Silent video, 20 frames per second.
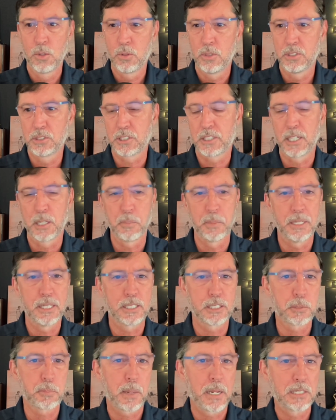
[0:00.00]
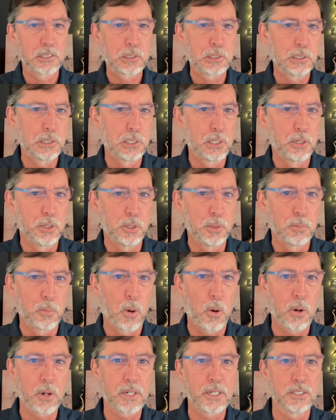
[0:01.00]
Is it going to be expansion into new
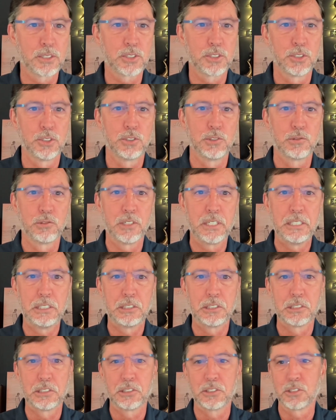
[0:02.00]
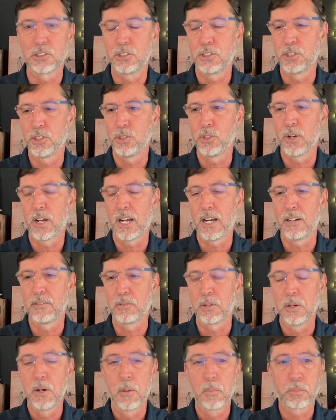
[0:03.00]
markets, new regions? Do you have
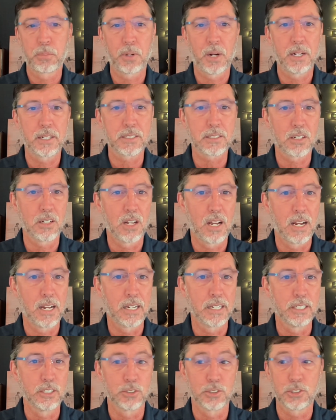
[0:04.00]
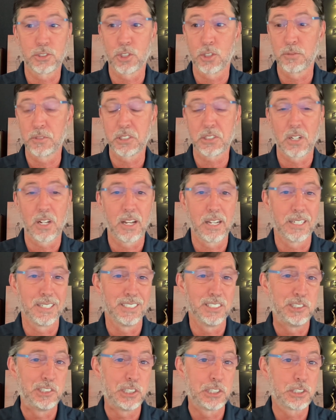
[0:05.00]
a product line or service line
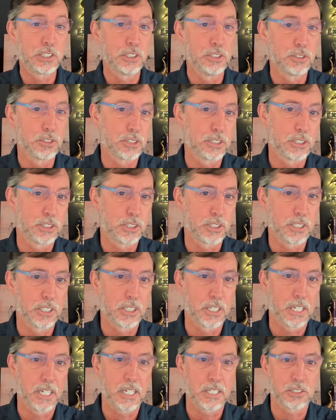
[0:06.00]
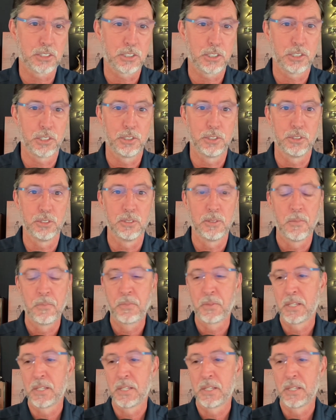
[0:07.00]
additions that you're going to execute?